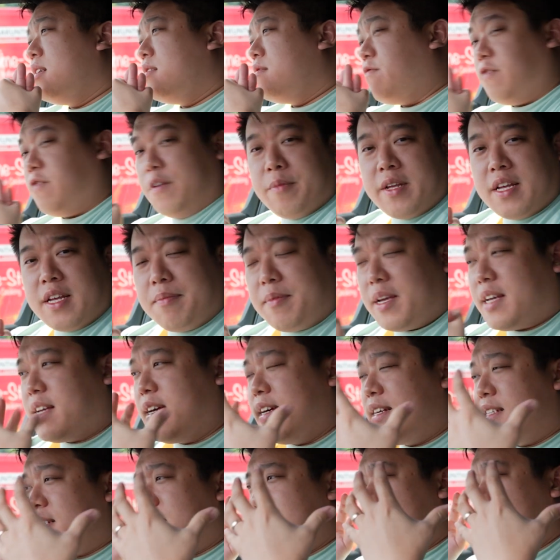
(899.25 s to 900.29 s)
for me
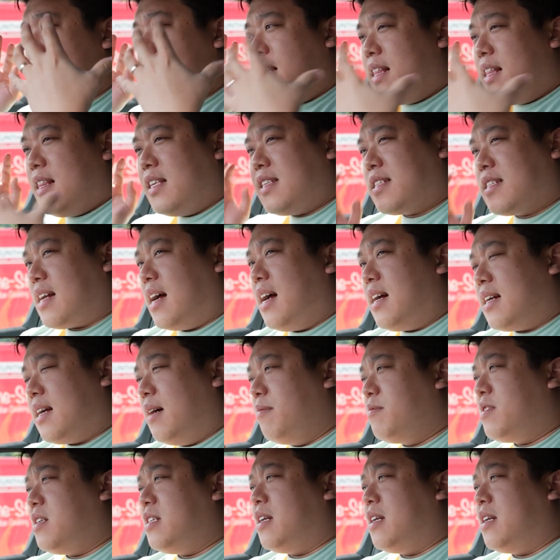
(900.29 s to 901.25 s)
because this car comes